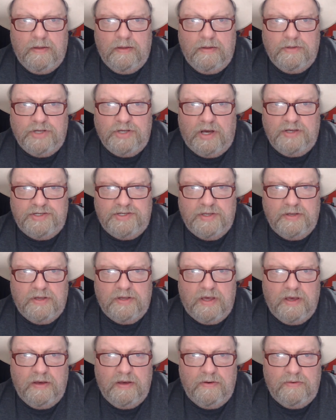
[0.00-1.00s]
Jason
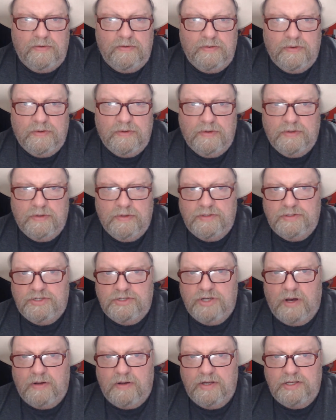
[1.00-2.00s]
Kill,
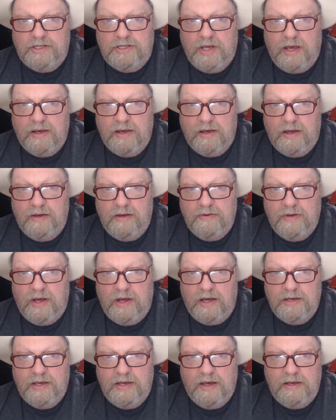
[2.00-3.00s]
Charlie Tango
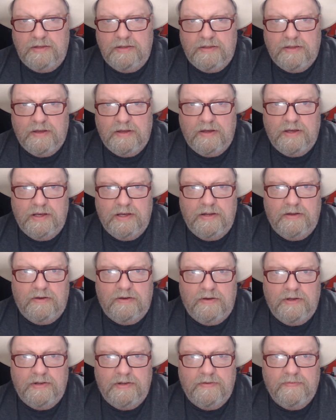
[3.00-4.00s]

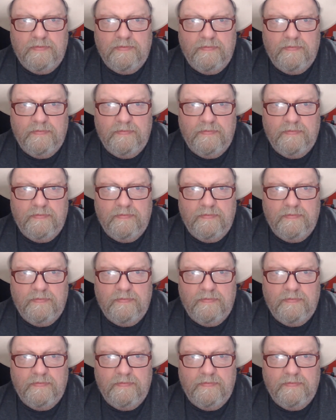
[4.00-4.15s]
1839.